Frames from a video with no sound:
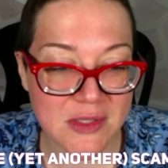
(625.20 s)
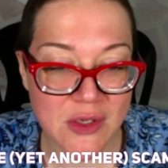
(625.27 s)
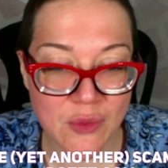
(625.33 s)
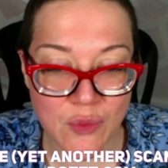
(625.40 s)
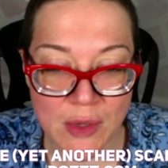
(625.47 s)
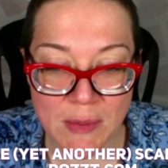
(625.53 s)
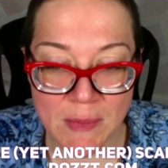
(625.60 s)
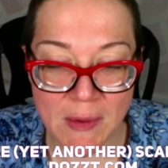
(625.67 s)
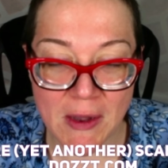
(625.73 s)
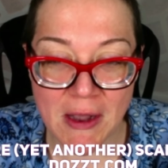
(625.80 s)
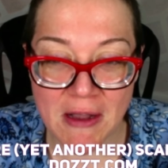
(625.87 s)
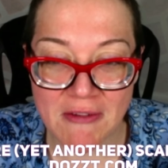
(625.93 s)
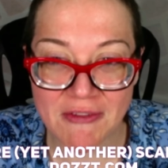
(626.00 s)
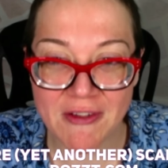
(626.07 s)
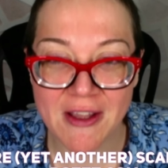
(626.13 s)
to rip
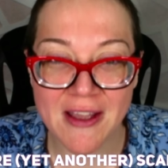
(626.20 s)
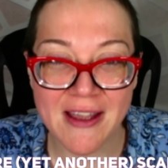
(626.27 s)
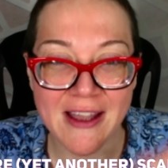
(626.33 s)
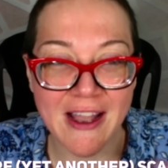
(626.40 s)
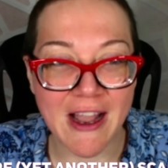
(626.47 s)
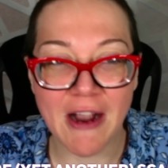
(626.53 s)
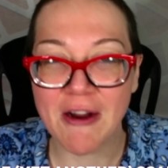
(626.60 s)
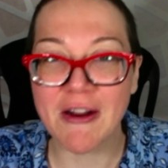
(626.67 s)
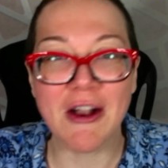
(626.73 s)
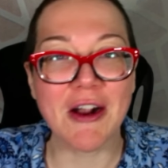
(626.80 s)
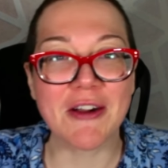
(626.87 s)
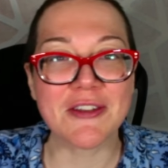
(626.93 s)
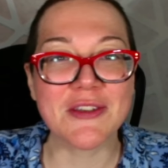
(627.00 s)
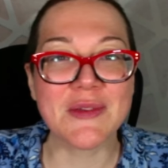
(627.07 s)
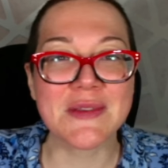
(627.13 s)
off our,
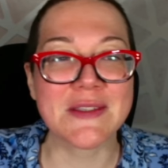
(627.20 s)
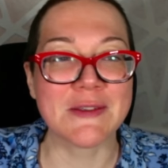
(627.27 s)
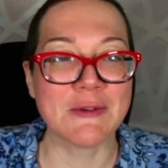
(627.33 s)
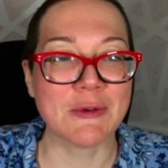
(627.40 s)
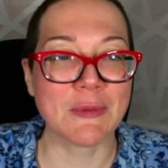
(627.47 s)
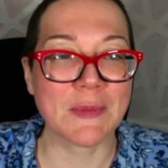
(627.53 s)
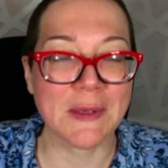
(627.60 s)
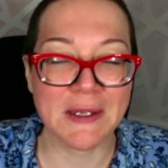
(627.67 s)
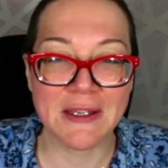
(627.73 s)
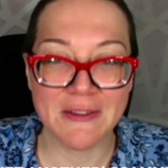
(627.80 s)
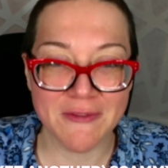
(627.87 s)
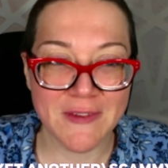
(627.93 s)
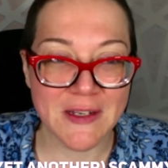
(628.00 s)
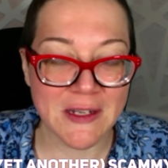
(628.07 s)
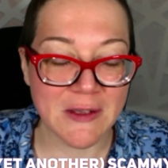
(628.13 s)
our YouTube
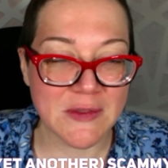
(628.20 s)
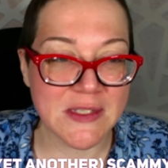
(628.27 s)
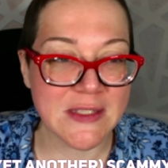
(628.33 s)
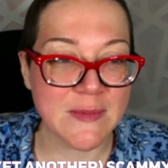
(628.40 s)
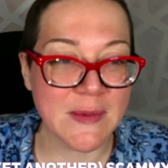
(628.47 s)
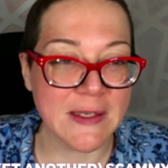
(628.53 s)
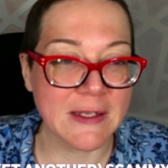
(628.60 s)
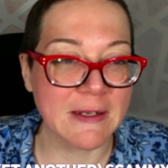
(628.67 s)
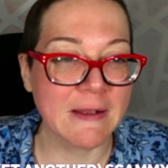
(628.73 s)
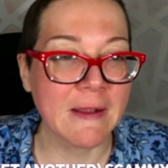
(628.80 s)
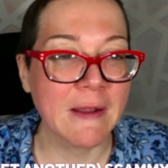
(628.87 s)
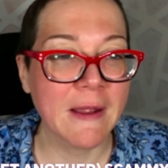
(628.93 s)
videos has been.